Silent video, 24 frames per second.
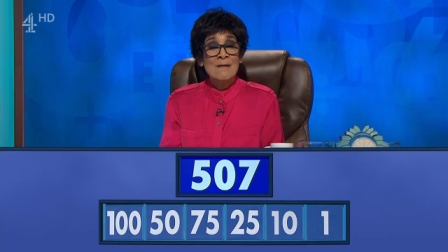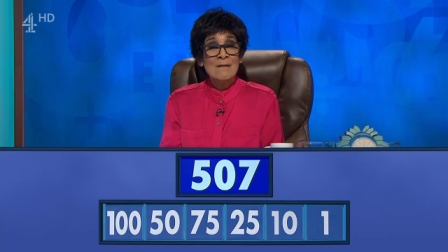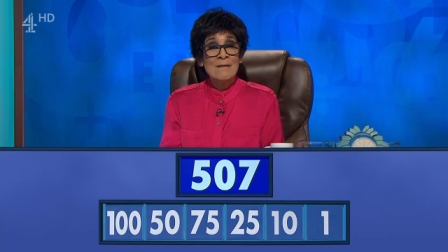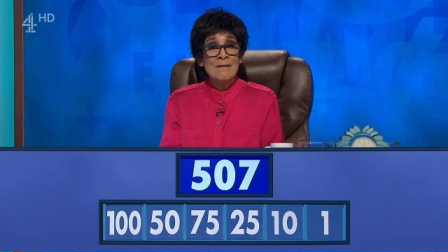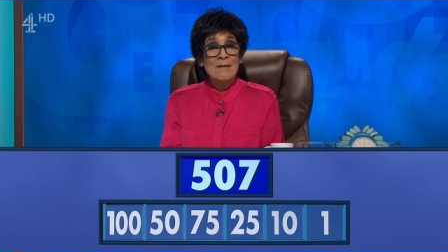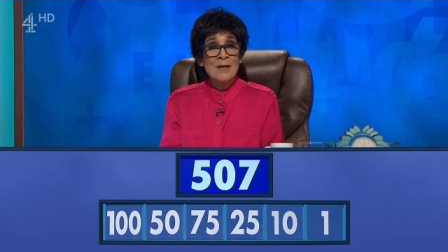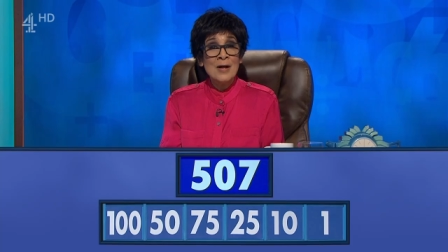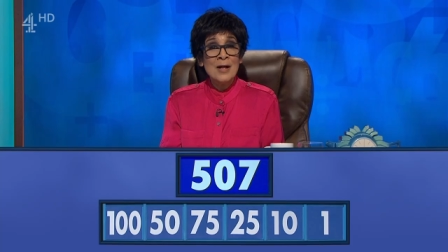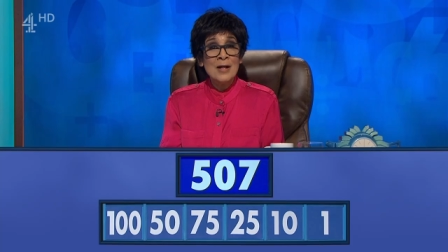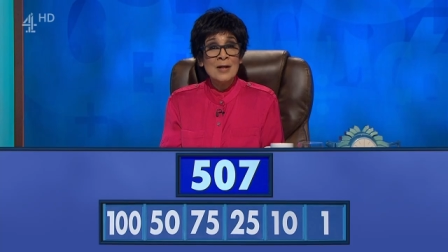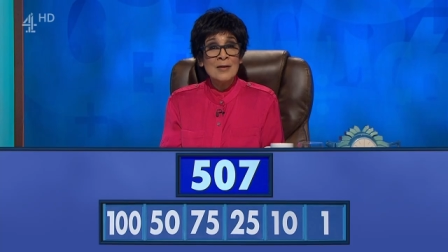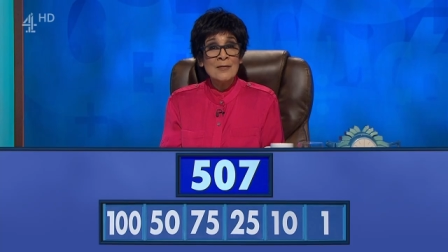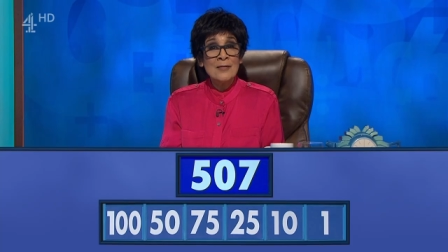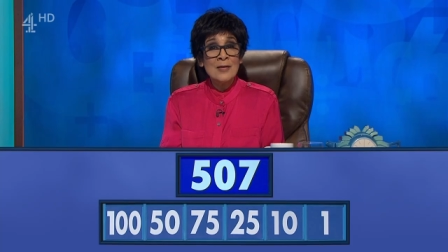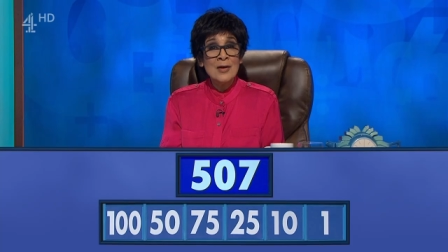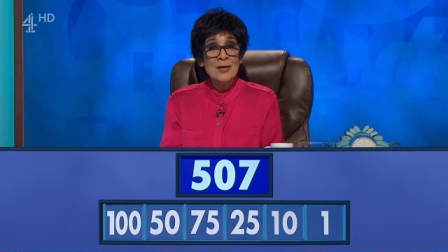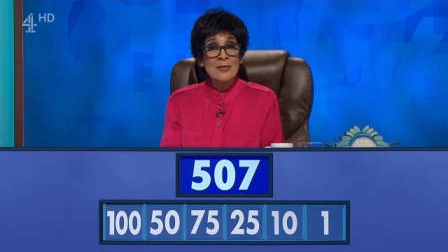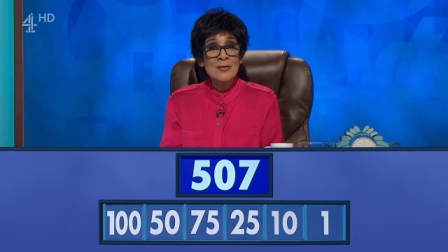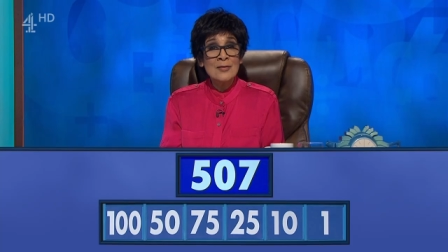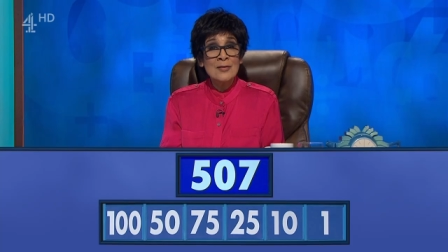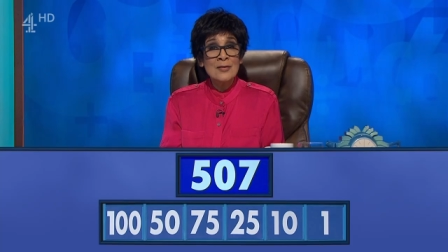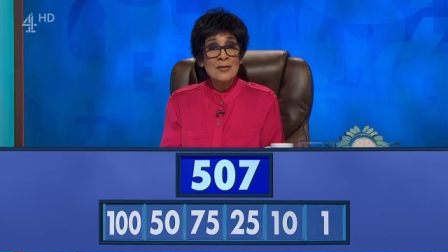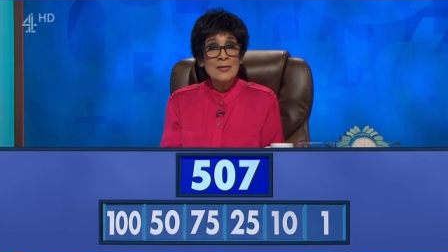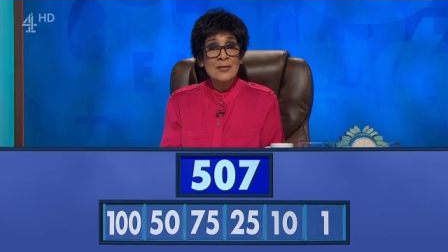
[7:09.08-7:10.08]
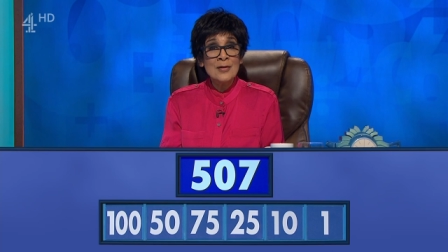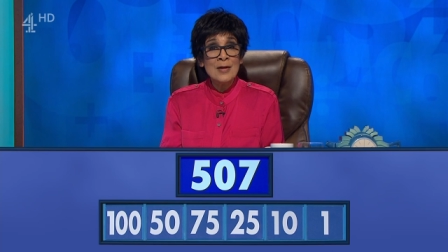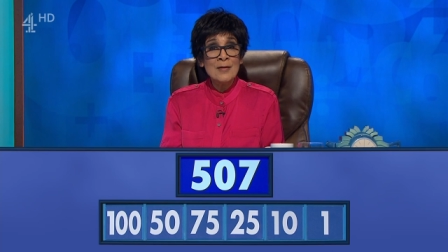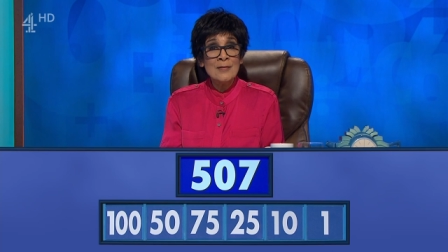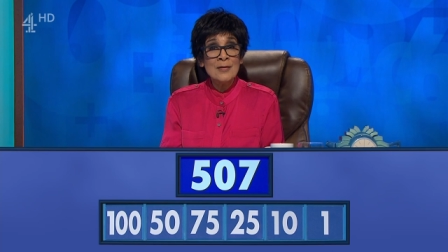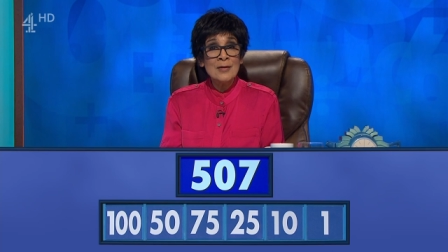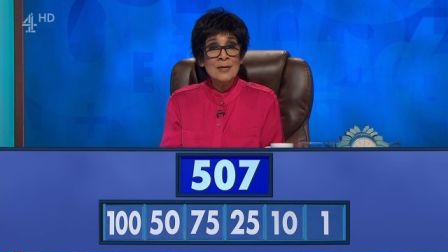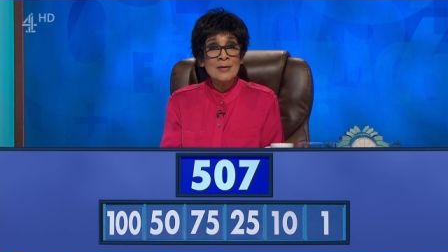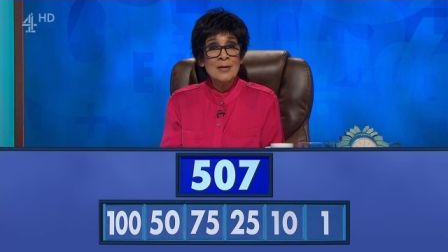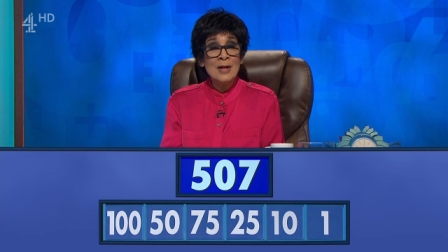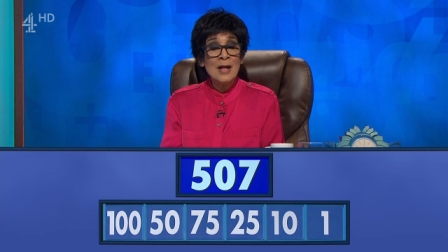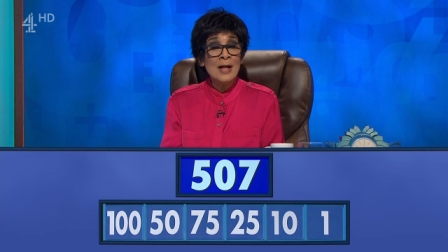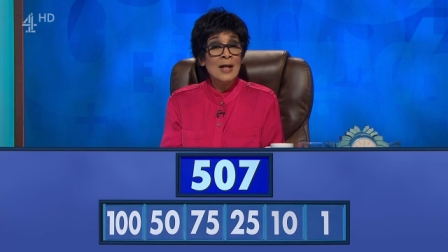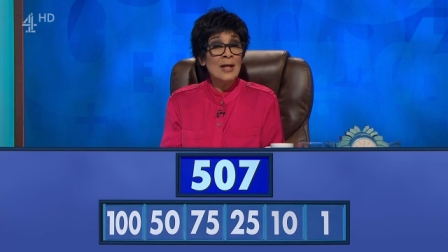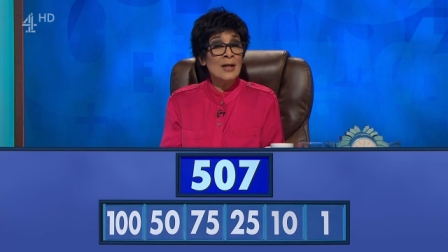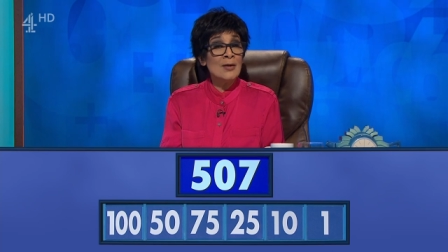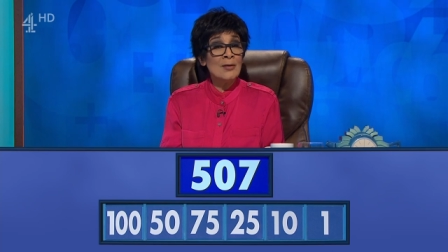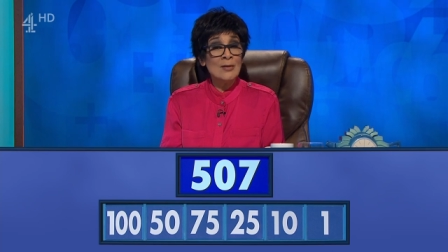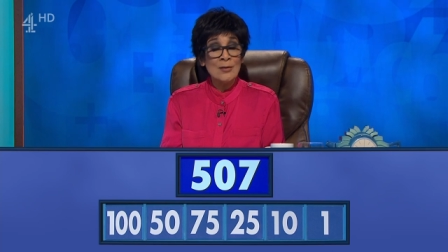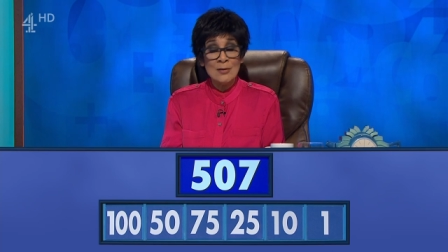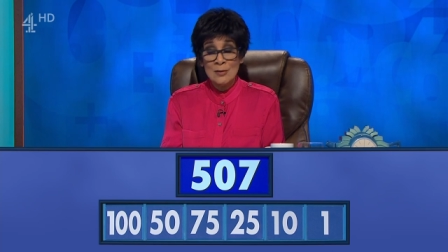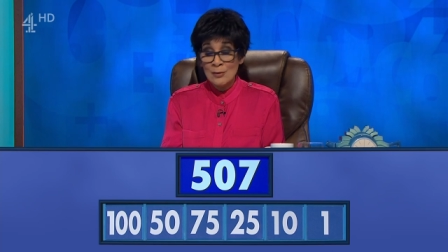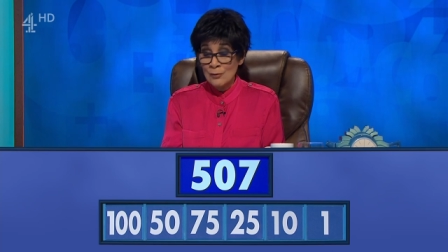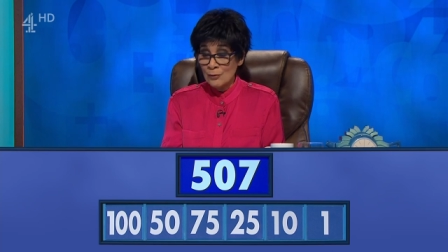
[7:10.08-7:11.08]
507,
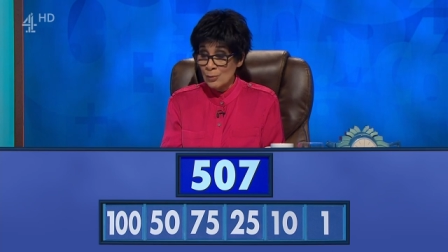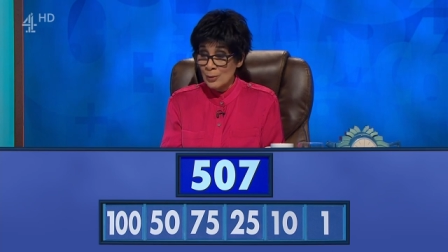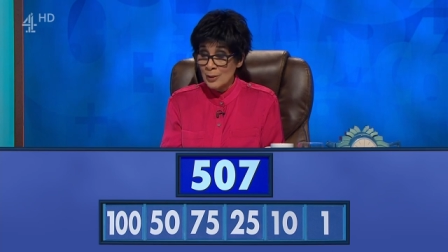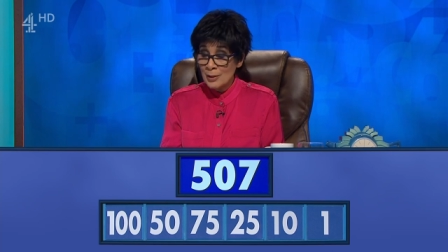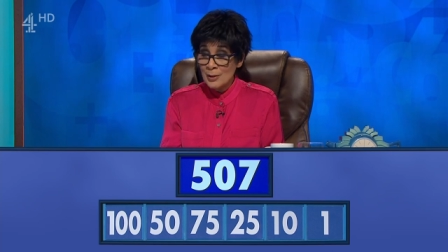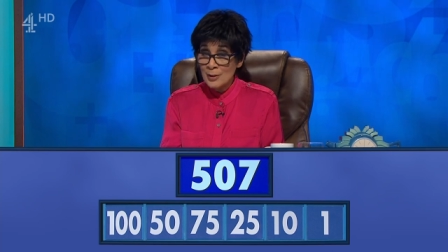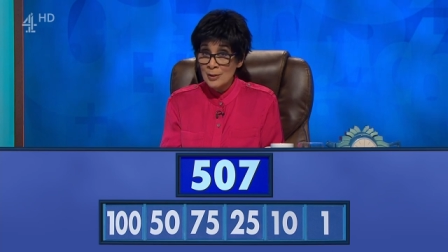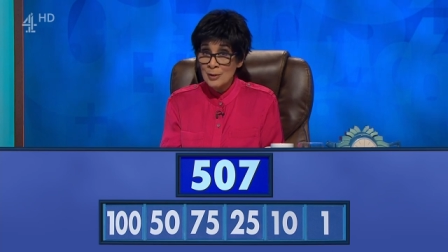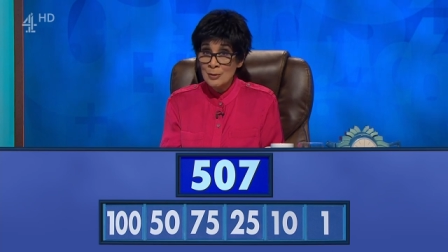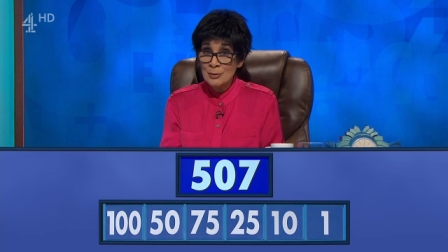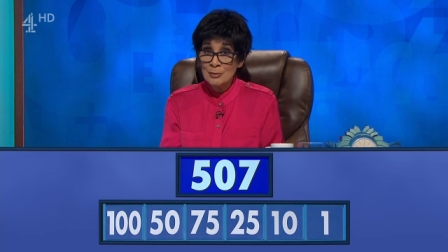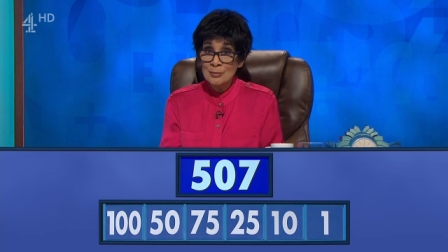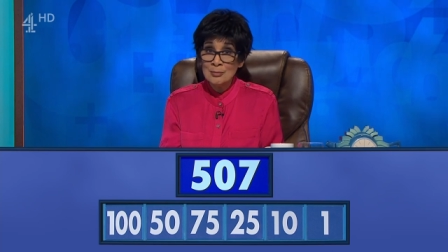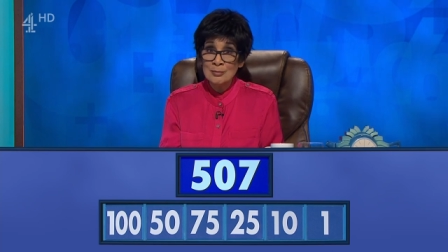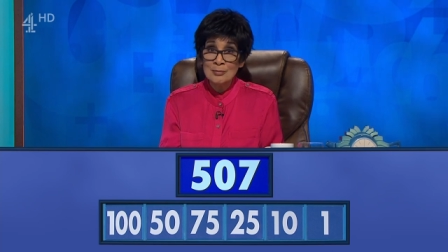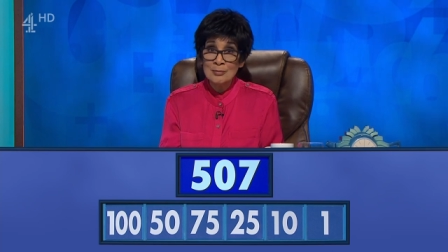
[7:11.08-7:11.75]
and off we go.